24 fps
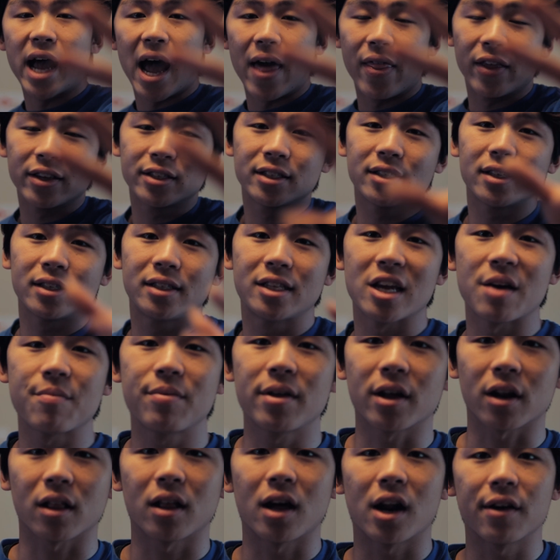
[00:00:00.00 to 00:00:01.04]
And this is a tip that
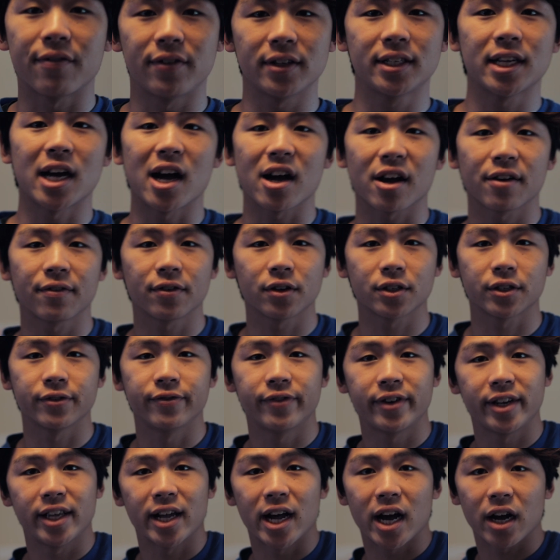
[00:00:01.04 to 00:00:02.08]
a lot of photographers and
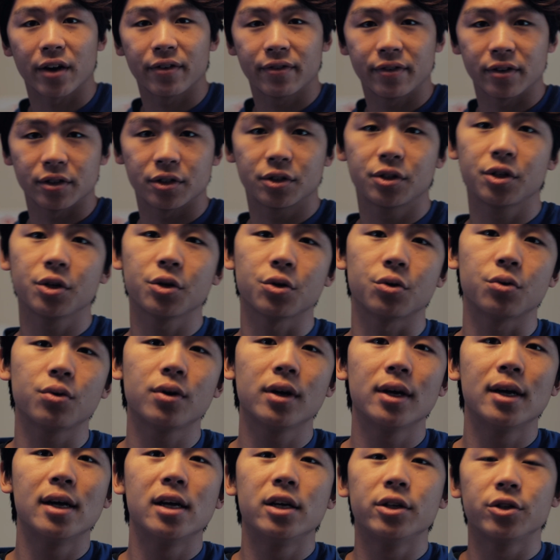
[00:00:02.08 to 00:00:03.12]
videographers do
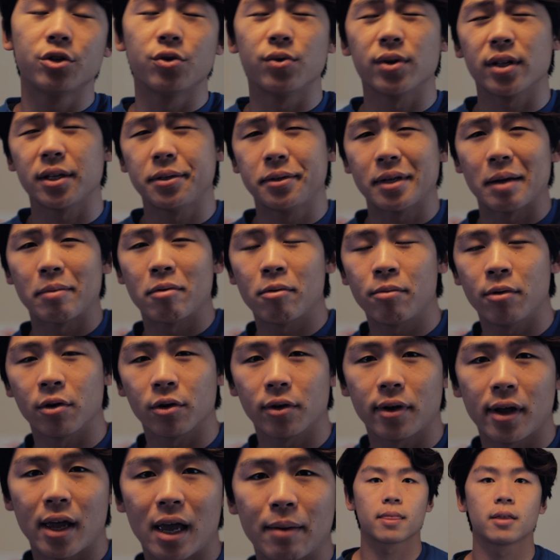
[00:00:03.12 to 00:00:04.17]
to really step up their
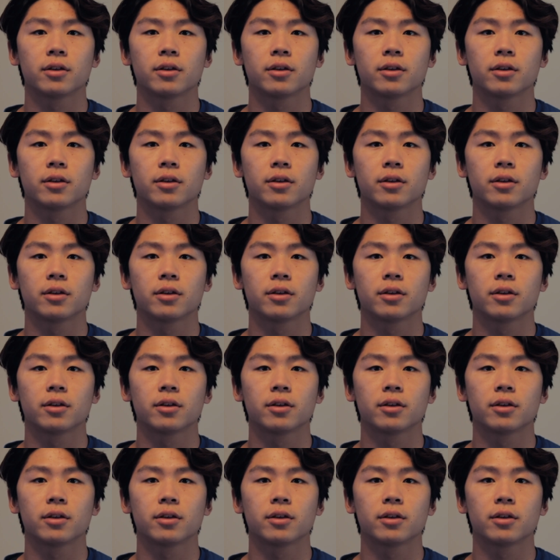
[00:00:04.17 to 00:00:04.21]
game.